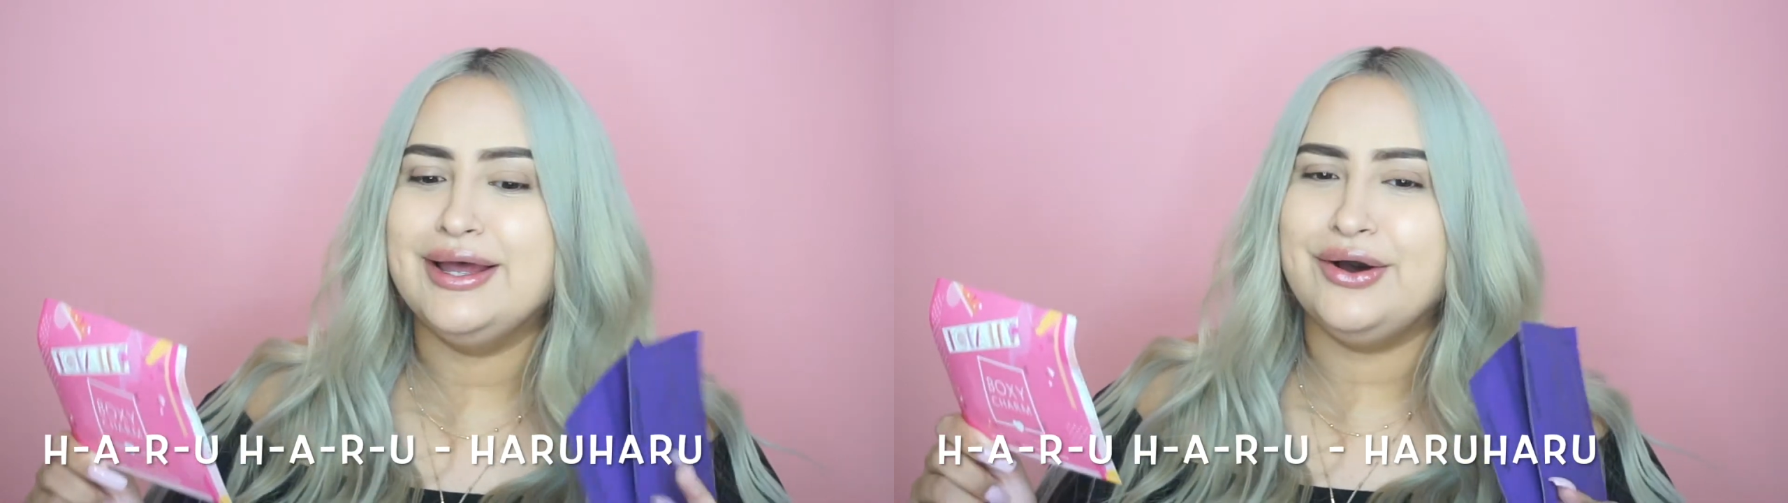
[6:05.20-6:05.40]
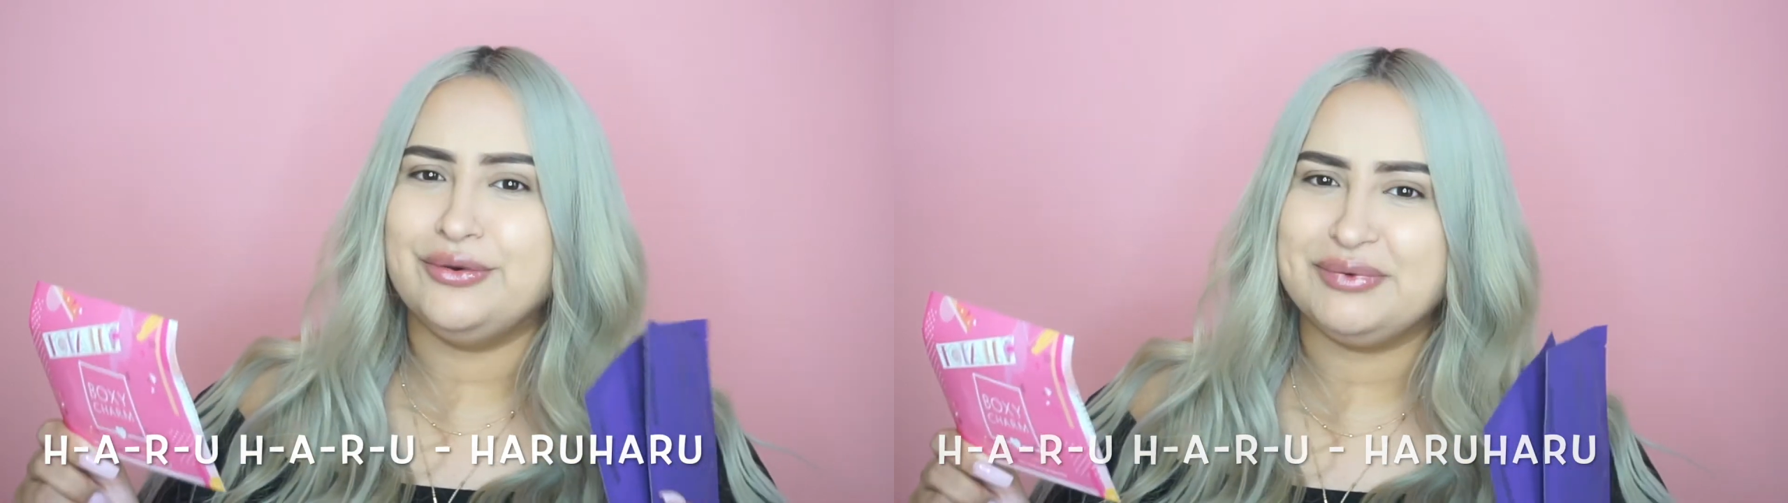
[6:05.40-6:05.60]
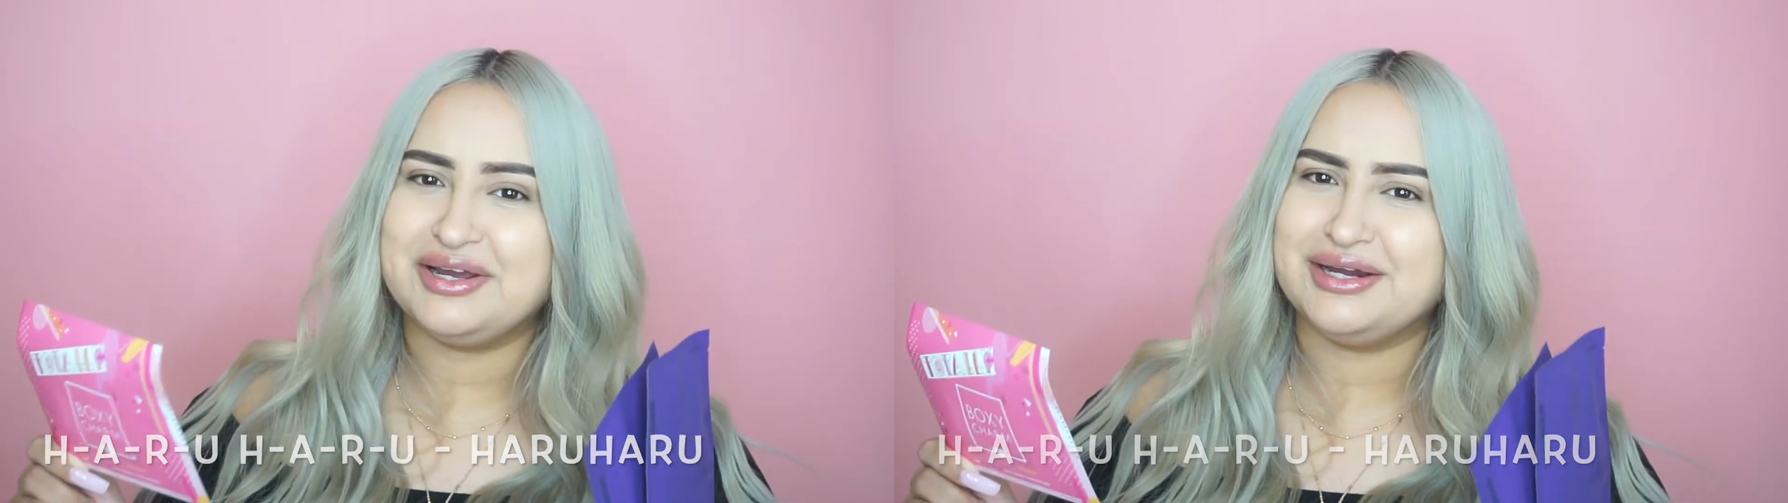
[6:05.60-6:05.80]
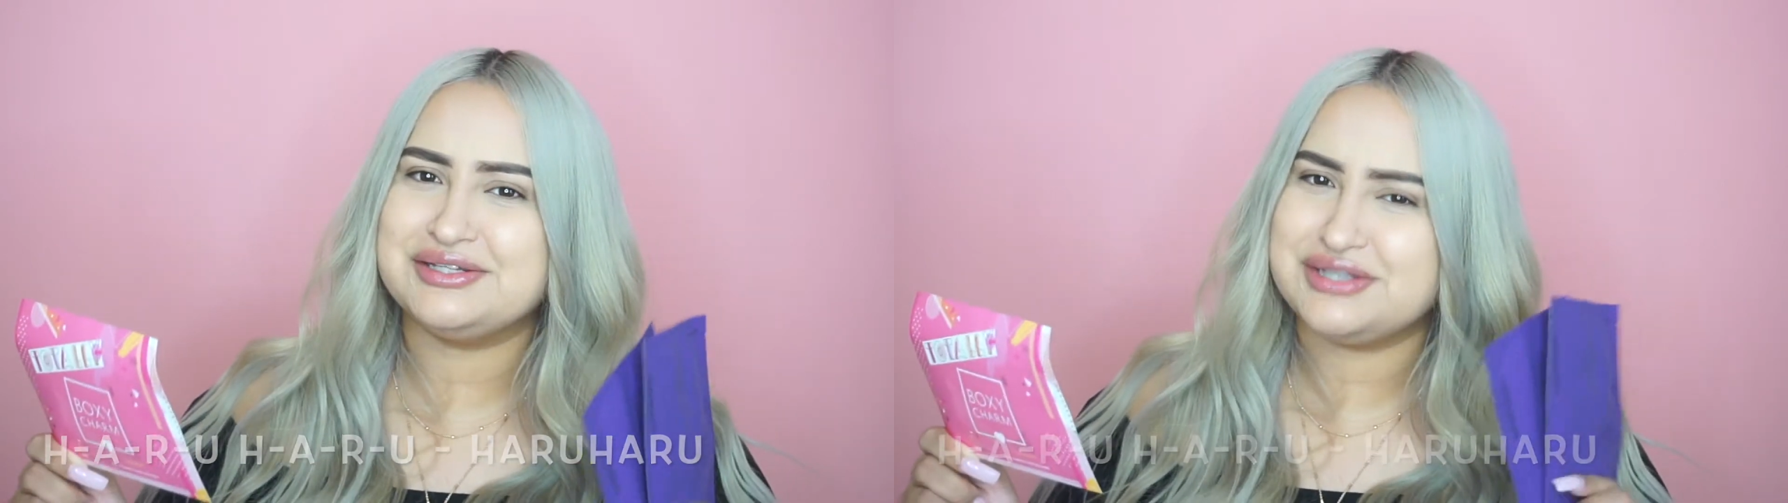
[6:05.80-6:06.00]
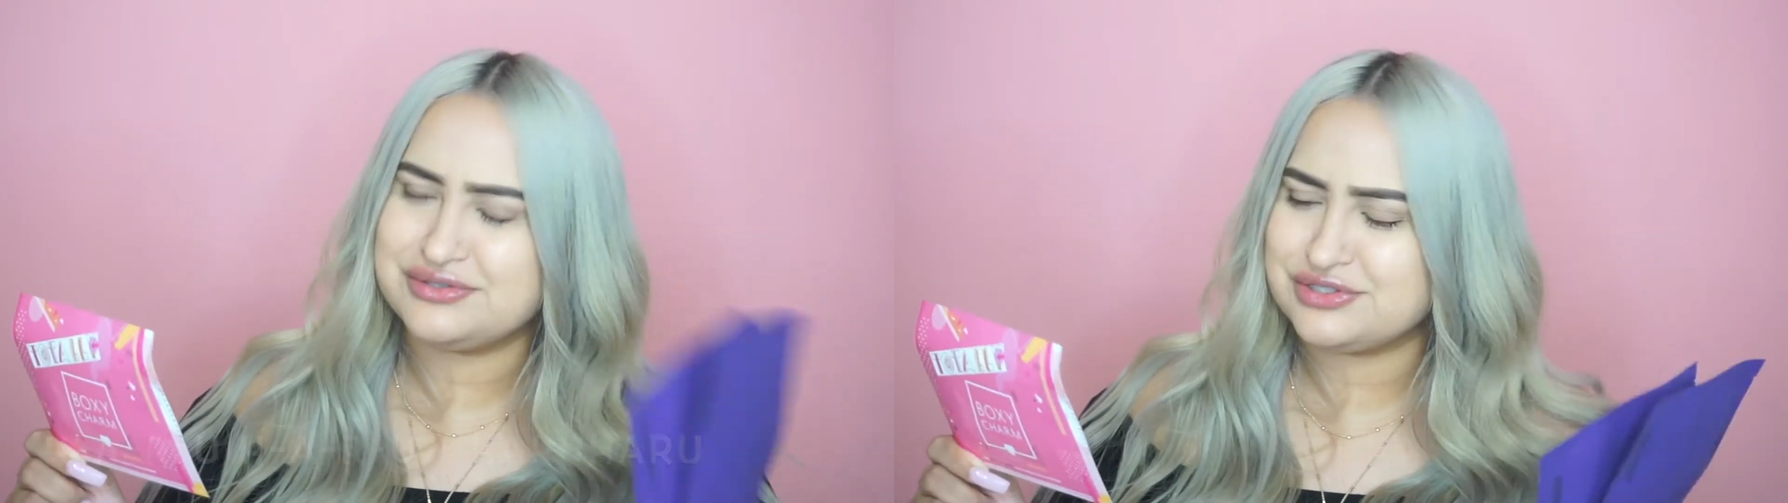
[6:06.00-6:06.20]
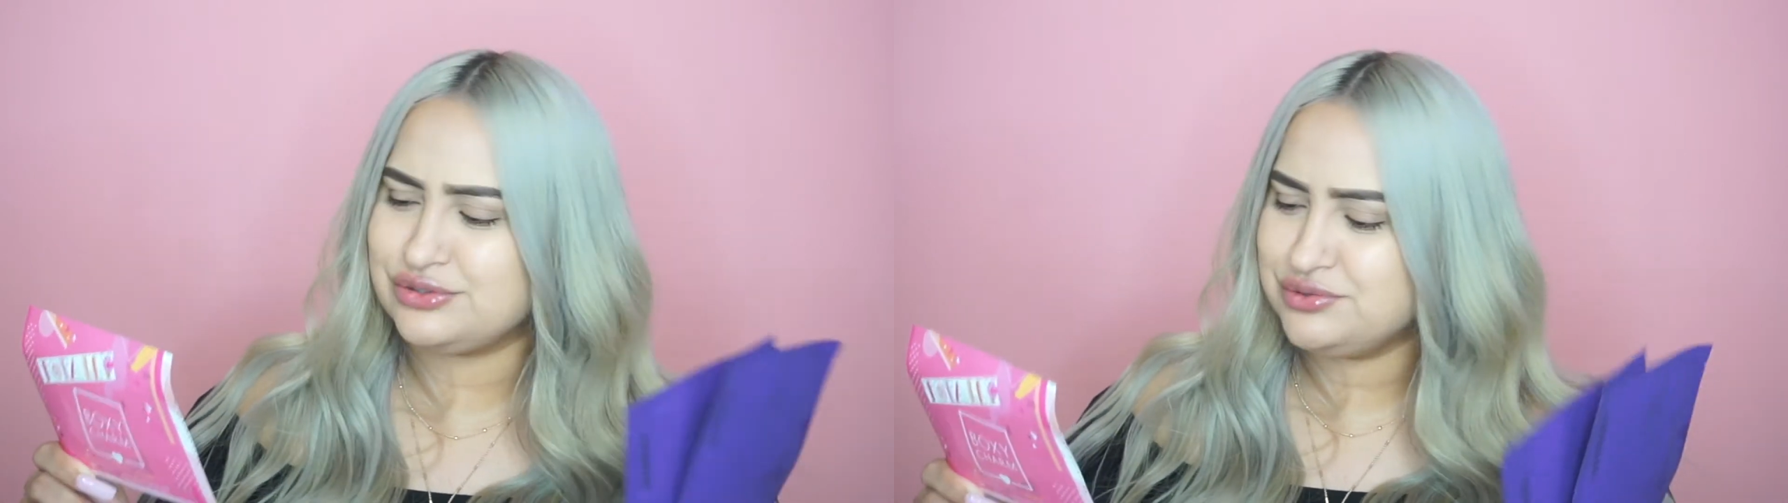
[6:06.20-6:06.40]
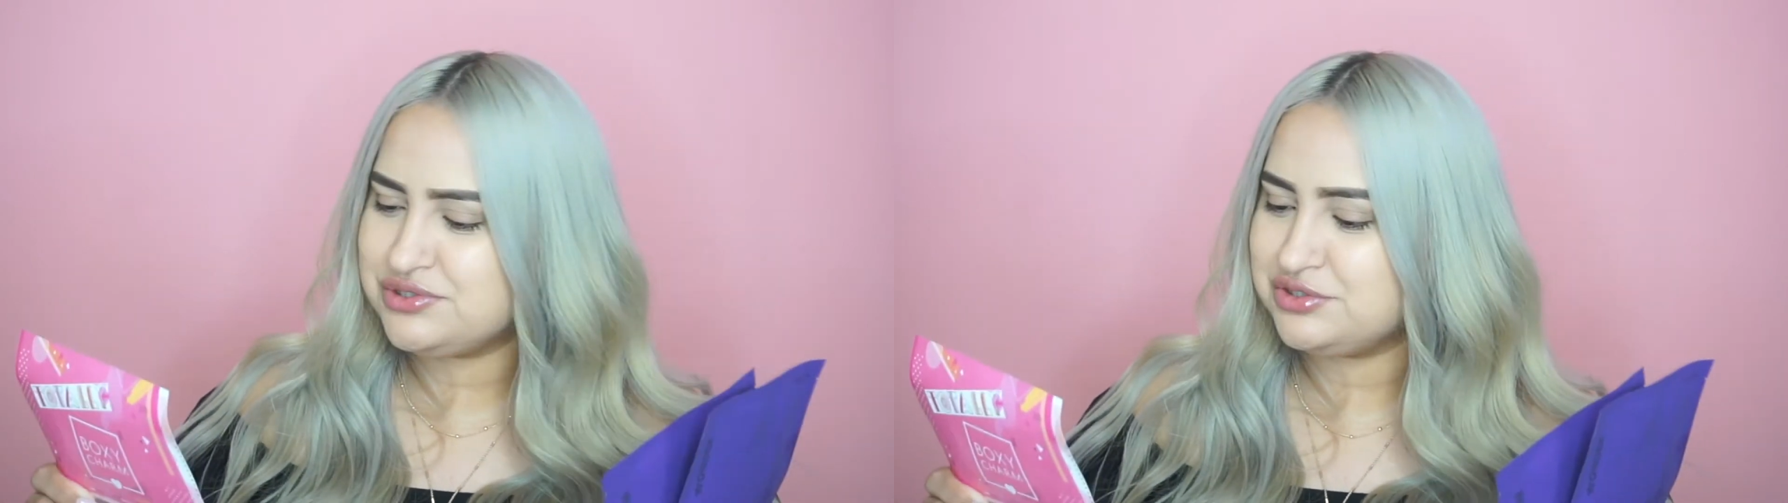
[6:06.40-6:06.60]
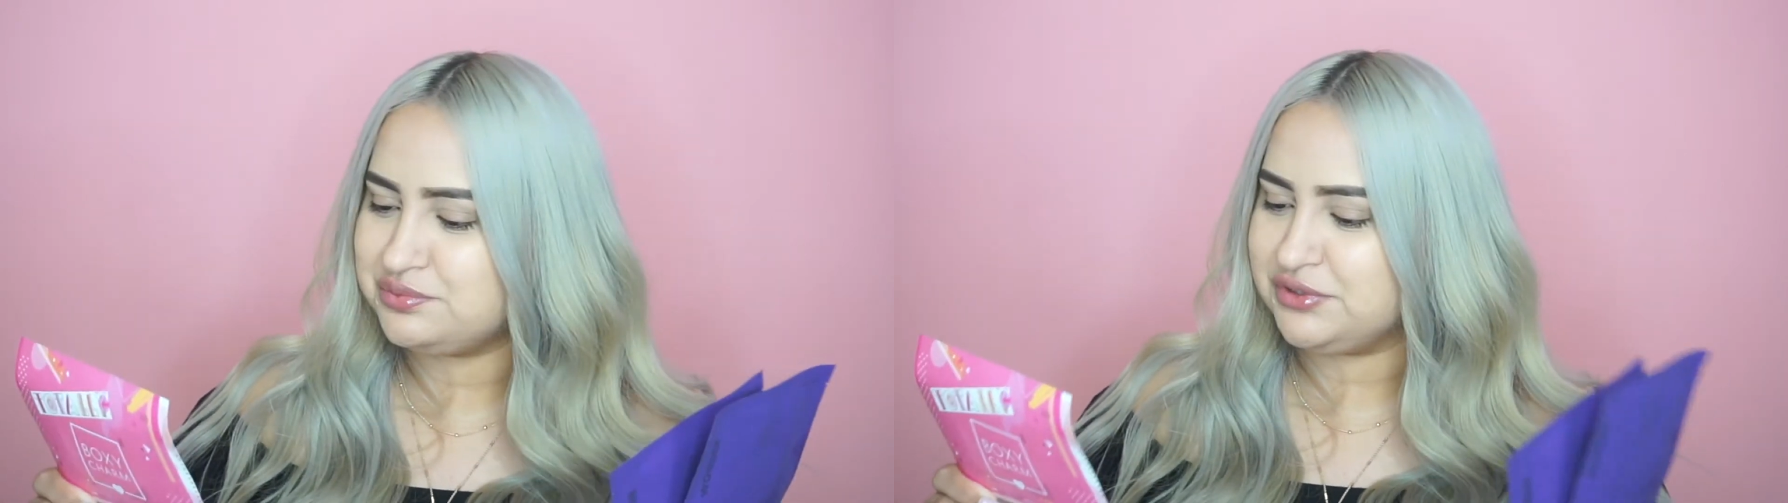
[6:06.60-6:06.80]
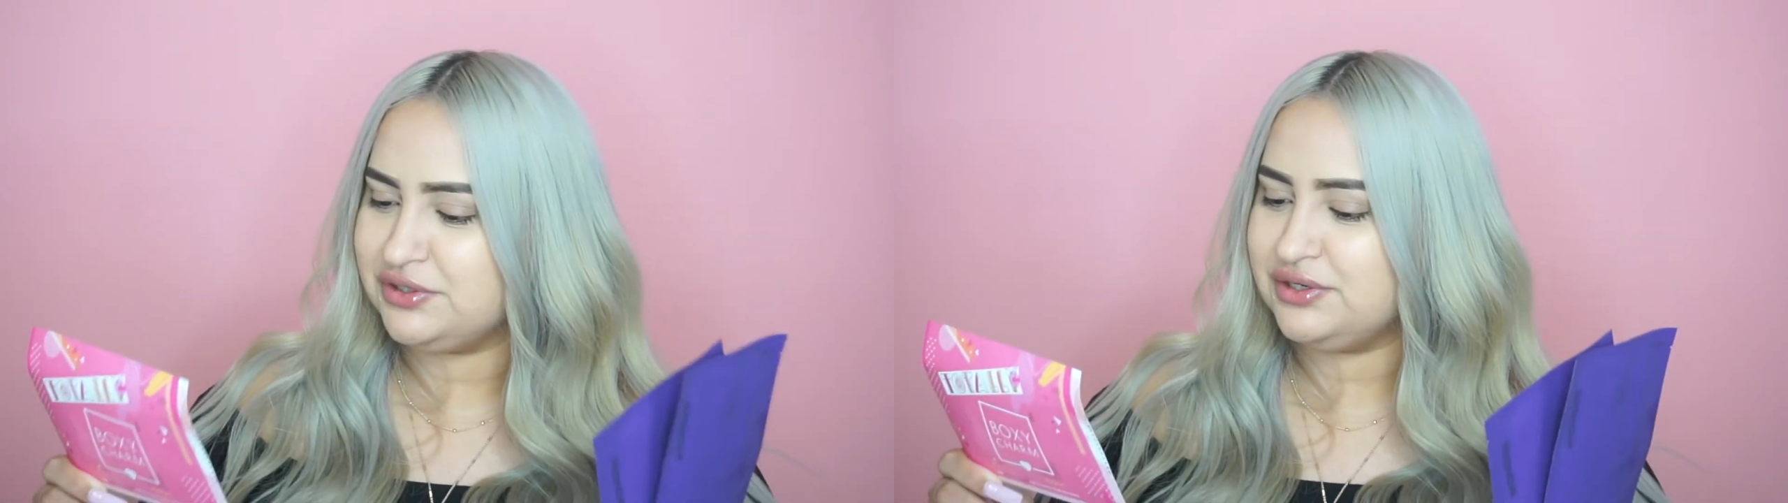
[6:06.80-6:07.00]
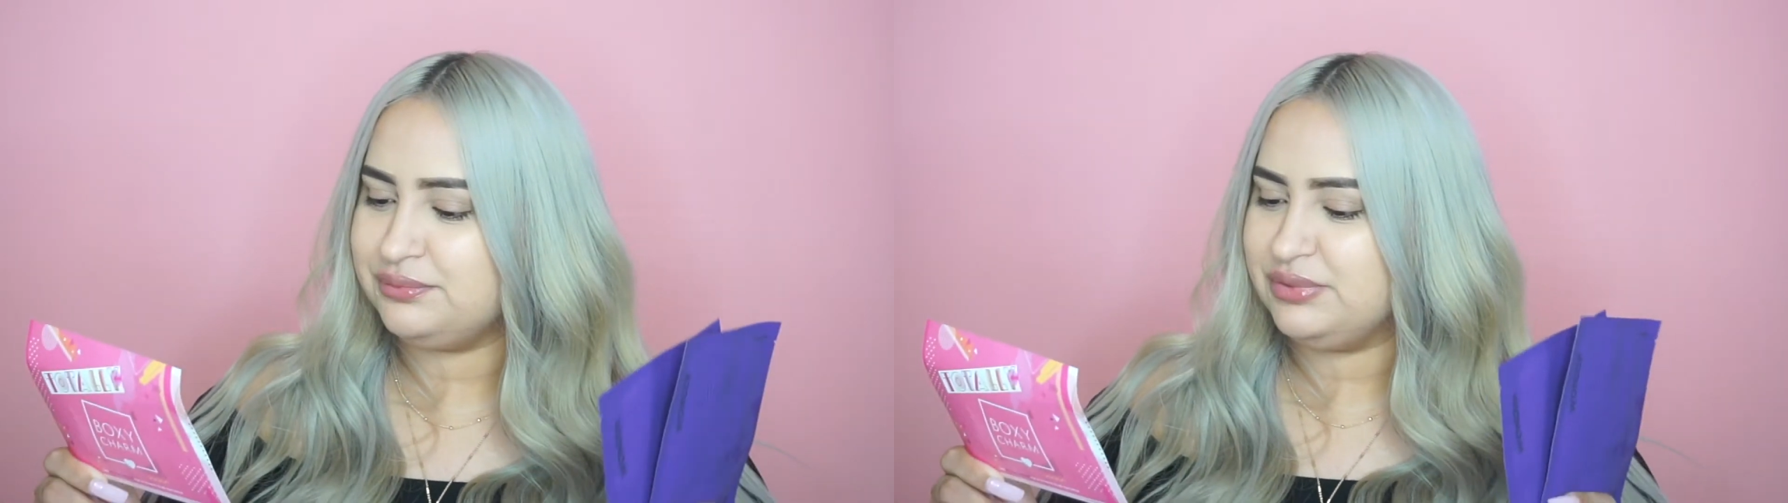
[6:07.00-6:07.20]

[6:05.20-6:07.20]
Oh my god, it sounds so stupid.